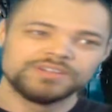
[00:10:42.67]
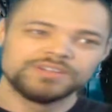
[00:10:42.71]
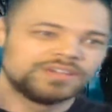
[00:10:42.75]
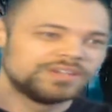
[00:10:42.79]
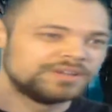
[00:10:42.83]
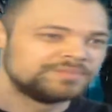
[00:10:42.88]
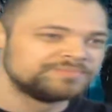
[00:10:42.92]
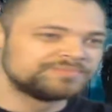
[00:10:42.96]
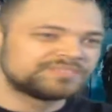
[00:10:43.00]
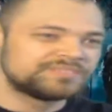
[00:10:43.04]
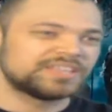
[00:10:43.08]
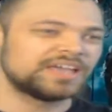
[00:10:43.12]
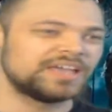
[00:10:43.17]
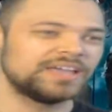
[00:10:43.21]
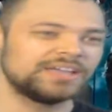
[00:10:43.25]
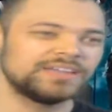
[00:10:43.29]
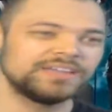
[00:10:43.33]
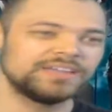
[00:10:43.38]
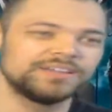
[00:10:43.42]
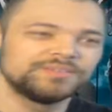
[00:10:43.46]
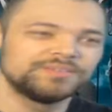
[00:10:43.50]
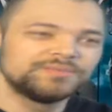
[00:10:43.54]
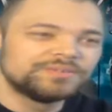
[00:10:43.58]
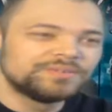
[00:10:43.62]
Him
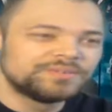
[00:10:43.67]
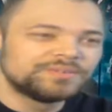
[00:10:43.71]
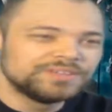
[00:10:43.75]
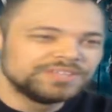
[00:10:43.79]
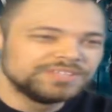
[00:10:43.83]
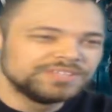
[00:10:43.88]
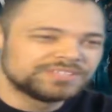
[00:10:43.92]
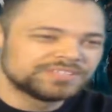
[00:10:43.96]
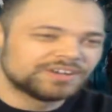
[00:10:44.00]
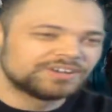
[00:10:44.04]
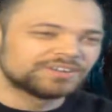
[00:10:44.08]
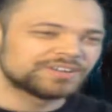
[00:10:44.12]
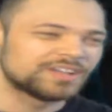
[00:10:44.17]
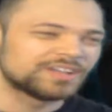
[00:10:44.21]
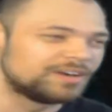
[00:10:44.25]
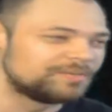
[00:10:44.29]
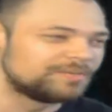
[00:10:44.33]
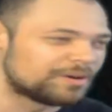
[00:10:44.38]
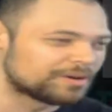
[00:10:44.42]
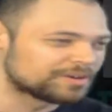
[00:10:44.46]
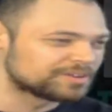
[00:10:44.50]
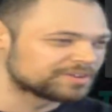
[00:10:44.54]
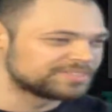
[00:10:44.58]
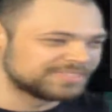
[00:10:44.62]
say, what he told
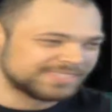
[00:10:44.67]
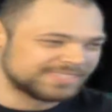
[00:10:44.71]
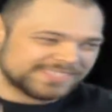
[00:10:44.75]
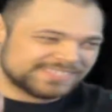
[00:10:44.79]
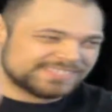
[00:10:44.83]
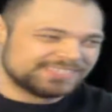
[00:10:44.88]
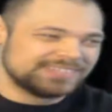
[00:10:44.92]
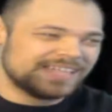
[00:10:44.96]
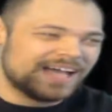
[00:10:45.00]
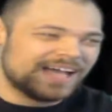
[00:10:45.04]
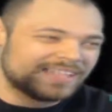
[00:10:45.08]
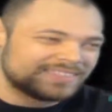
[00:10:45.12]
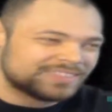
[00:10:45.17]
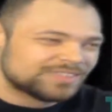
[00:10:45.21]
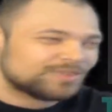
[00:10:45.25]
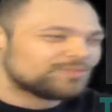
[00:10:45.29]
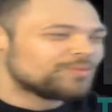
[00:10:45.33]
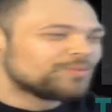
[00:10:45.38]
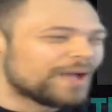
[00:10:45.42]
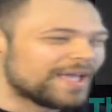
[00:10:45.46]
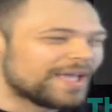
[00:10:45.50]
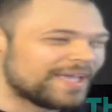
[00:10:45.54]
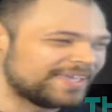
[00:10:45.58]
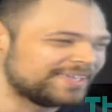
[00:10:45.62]
Killmonger, this is not the
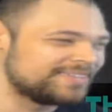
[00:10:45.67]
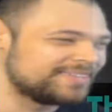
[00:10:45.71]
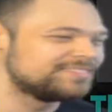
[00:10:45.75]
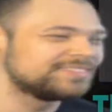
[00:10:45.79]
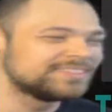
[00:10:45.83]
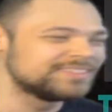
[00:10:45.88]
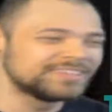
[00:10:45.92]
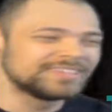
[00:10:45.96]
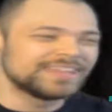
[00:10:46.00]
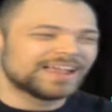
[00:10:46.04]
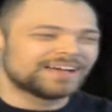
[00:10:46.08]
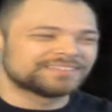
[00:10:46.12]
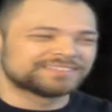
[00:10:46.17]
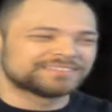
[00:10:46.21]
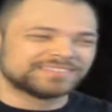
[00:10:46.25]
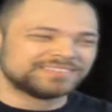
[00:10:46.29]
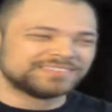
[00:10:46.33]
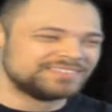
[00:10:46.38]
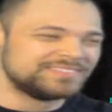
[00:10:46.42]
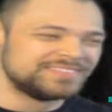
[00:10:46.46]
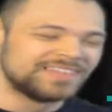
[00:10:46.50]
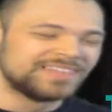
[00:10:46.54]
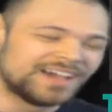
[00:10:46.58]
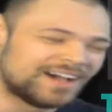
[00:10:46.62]
way. You can get out
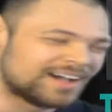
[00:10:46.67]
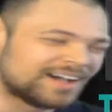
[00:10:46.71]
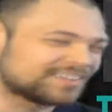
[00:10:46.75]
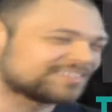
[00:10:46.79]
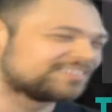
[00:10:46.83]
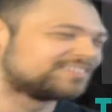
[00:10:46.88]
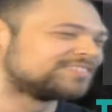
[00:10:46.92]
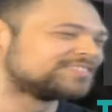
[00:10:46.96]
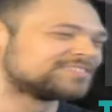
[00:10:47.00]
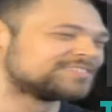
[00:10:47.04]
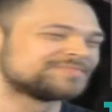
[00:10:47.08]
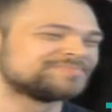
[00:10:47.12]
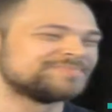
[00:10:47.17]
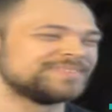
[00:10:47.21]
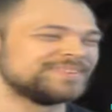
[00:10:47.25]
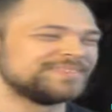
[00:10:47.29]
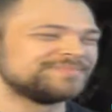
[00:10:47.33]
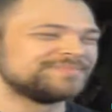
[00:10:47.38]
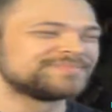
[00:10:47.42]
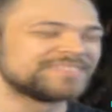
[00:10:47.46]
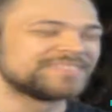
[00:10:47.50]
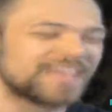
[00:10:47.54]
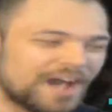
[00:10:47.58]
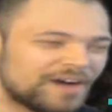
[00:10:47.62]
the Knuckles
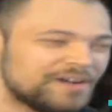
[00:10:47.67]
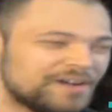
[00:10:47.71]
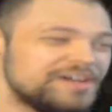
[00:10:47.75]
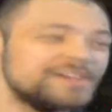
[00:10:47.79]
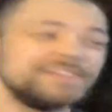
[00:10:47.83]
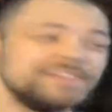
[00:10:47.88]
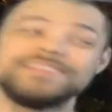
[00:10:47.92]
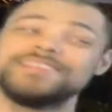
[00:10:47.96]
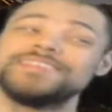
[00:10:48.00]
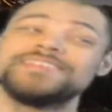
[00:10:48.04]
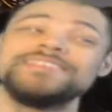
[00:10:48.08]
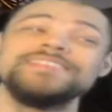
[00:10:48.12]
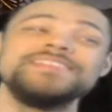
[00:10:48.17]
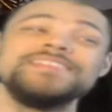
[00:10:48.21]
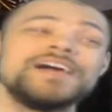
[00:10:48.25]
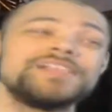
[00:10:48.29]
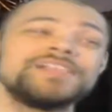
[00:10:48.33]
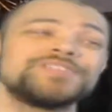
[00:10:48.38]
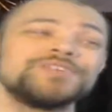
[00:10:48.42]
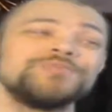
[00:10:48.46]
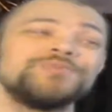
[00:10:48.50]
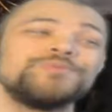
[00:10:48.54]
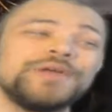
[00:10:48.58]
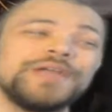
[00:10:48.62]
memes now. This is
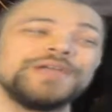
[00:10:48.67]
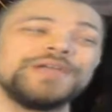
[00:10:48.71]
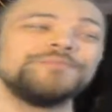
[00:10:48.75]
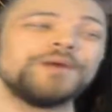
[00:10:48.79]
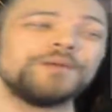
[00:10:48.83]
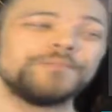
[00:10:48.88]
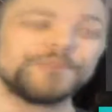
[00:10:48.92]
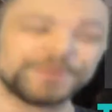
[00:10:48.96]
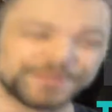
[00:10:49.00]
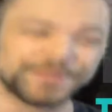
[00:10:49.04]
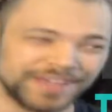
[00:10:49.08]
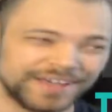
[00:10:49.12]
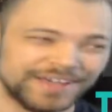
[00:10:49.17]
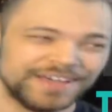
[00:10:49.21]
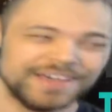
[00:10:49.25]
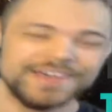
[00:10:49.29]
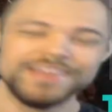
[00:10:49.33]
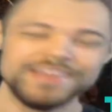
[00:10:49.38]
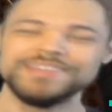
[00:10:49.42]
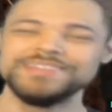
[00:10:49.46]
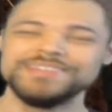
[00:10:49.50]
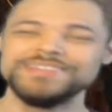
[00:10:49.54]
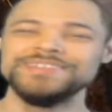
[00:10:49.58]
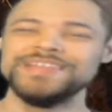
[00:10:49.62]
not the way, my brother.
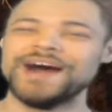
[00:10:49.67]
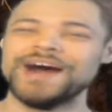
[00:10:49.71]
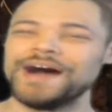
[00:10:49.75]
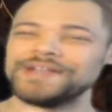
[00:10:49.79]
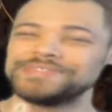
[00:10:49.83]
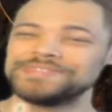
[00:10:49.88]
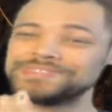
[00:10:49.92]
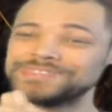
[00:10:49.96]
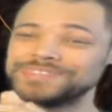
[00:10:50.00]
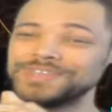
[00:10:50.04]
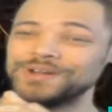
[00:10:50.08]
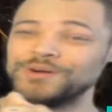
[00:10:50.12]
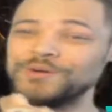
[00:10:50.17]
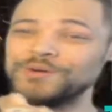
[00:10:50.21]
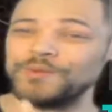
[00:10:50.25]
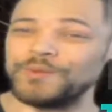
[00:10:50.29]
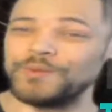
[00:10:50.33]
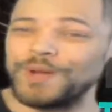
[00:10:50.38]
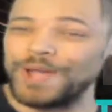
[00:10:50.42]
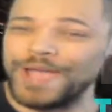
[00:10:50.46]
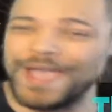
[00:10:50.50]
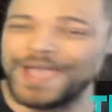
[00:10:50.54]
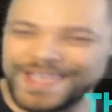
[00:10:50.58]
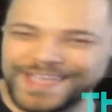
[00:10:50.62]
Not the
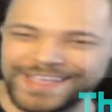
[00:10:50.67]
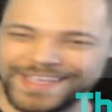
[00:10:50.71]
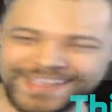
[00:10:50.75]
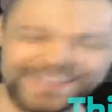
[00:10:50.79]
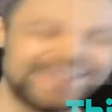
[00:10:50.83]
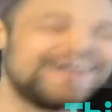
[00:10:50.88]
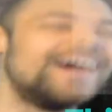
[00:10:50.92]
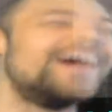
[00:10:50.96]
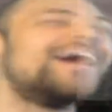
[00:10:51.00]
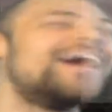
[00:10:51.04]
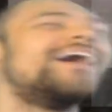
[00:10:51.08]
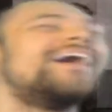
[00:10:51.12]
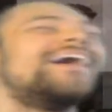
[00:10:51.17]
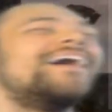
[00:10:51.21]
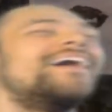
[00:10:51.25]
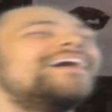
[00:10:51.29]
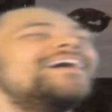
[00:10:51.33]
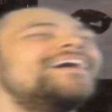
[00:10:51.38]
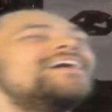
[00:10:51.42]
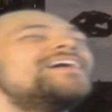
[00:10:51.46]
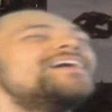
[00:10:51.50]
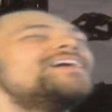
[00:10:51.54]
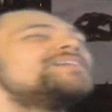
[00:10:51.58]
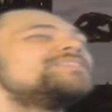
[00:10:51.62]
way.
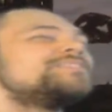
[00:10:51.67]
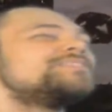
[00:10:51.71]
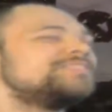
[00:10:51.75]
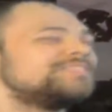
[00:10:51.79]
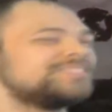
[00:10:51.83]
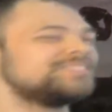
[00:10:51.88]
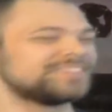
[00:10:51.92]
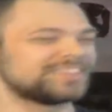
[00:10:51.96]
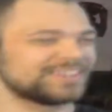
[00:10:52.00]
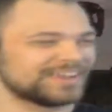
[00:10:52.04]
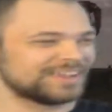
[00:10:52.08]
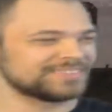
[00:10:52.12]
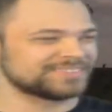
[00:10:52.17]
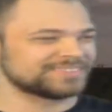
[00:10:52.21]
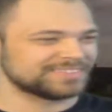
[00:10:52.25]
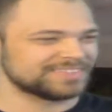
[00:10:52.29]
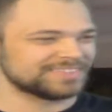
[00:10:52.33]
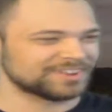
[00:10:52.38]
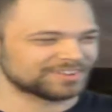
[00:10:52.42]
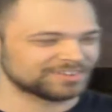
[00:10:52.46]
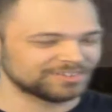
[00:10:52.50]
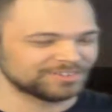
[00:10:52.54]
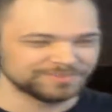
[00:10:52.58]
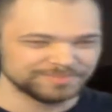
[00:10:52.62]
You can get out the
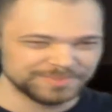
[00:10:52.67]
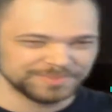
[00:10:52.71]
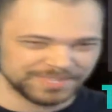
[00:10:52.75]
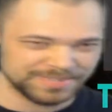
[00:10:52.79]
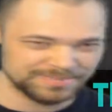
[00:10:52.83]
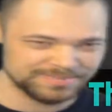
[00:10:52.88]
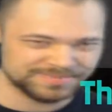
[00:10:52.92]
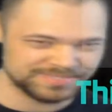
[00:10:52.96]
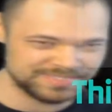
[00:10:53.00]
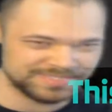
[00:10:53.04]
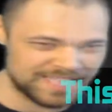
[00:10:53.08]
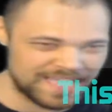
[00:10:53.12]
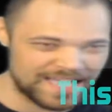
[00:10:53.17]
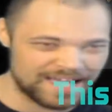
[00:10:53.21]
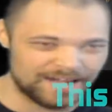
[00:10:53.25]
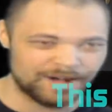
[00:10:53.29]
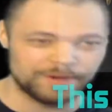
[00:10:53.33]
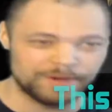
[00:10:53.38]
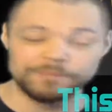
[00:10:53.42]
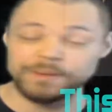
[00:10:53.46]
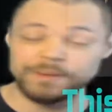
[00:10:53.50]
Knuckles memes now.